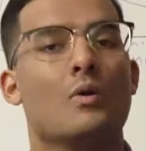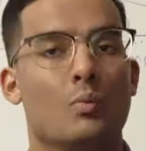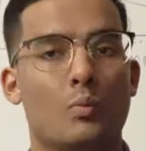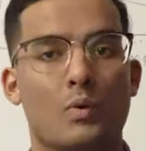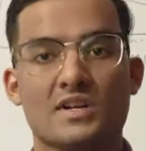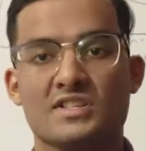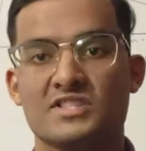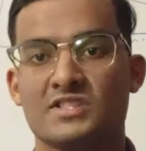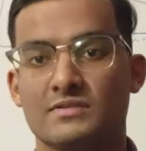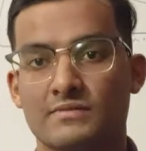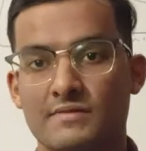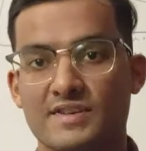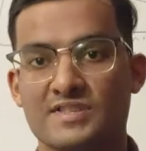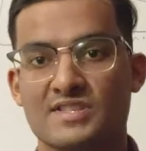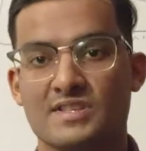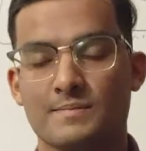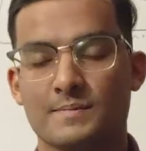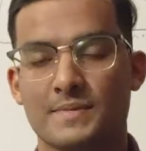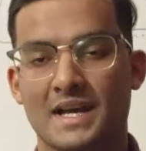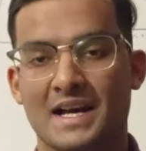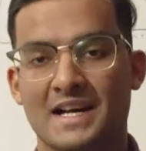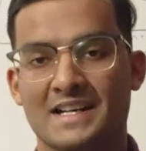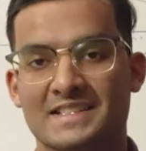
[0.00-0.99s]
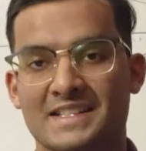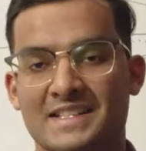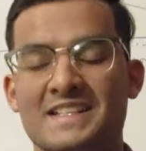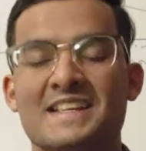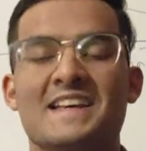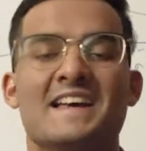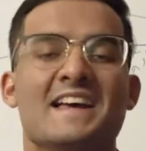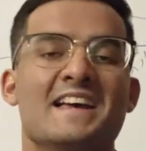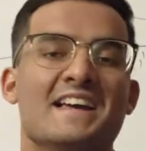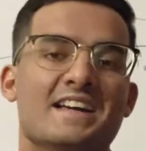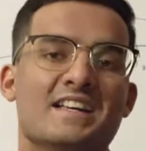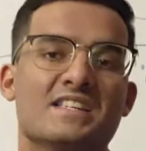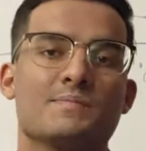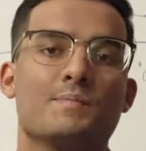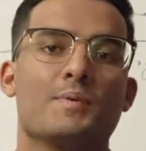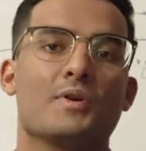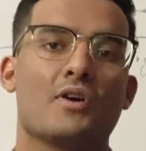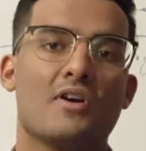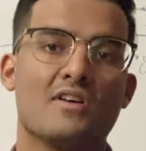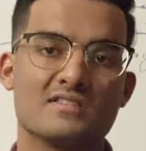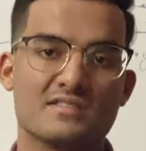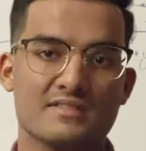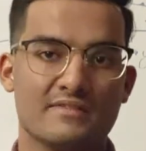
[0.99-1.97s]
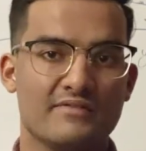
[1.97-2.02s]
What's the reason behind it? It's
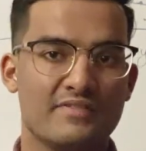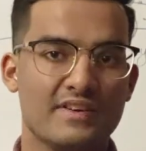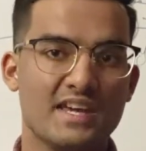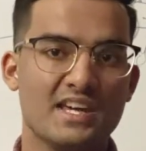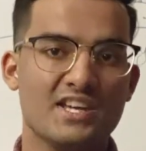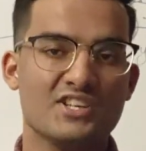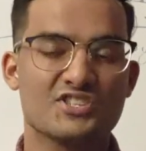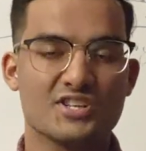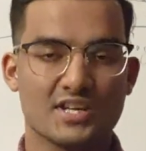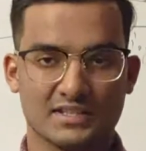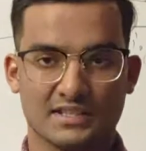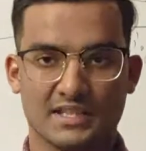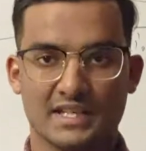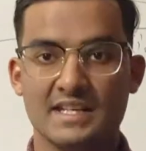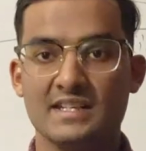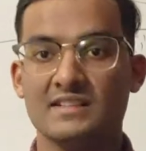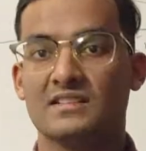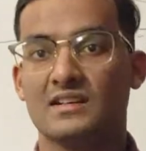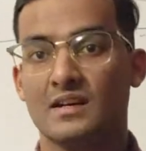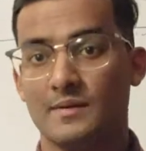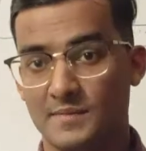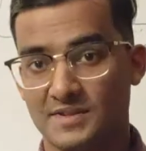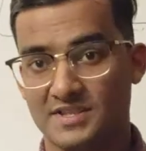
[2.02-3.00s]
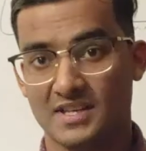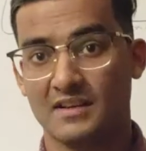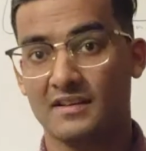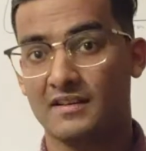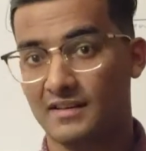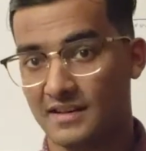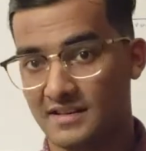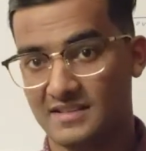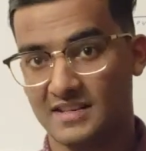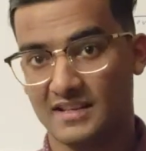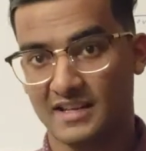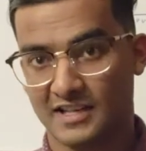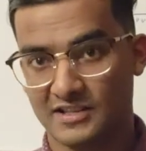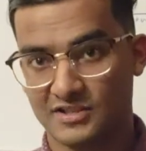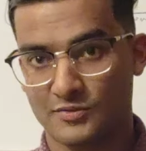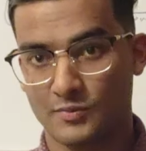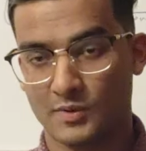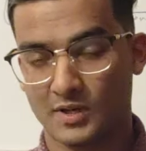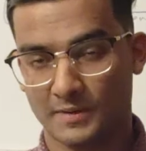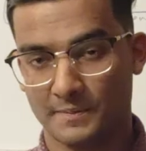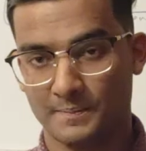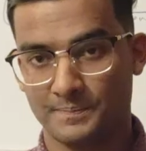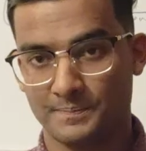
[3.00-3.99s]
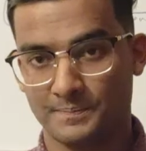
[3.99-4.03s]
because the wage and the income is increasing as
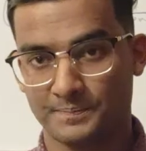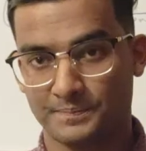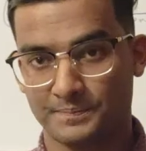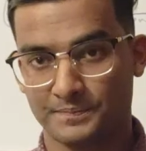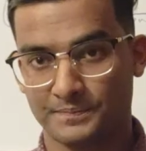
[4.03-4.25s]
well.